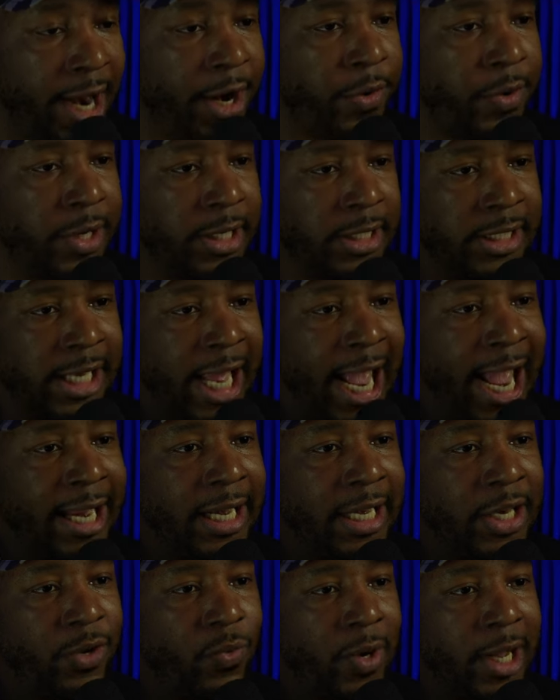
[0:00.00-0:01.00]
I know
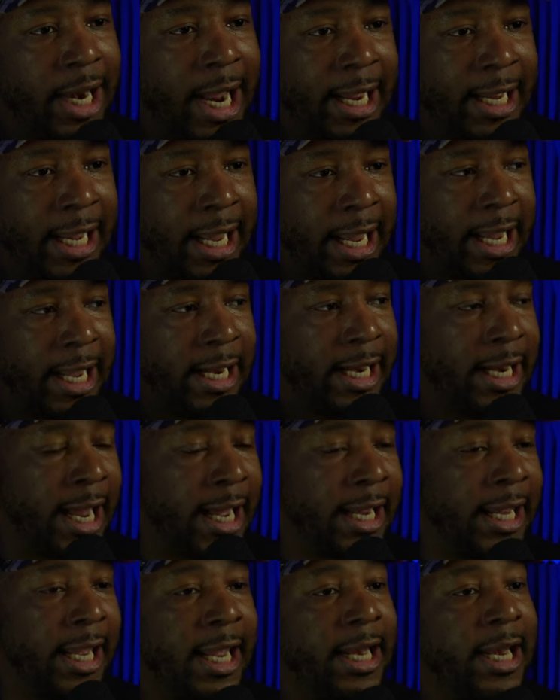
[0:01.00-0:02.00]
exactly what I
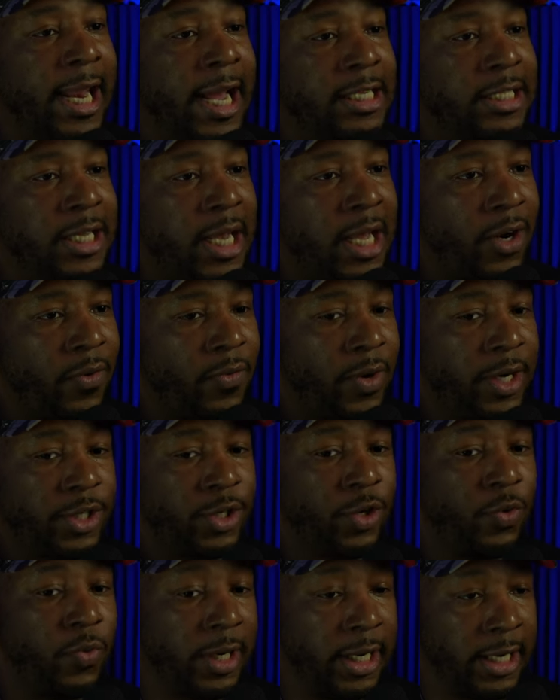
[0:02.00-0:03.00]
can and I cannot
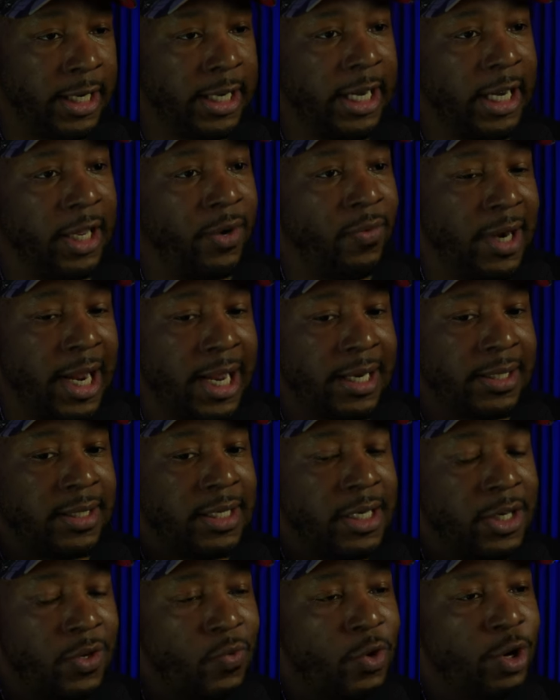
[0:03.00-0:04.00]
tolerate. So when again, when
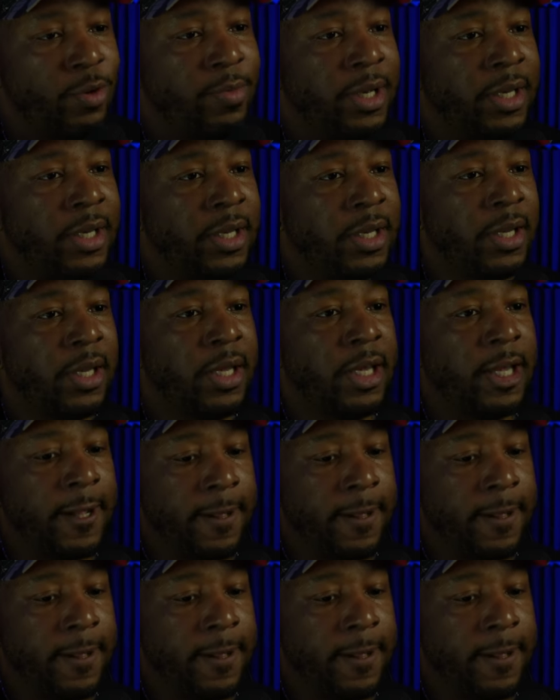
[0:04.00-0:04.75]
I see a woman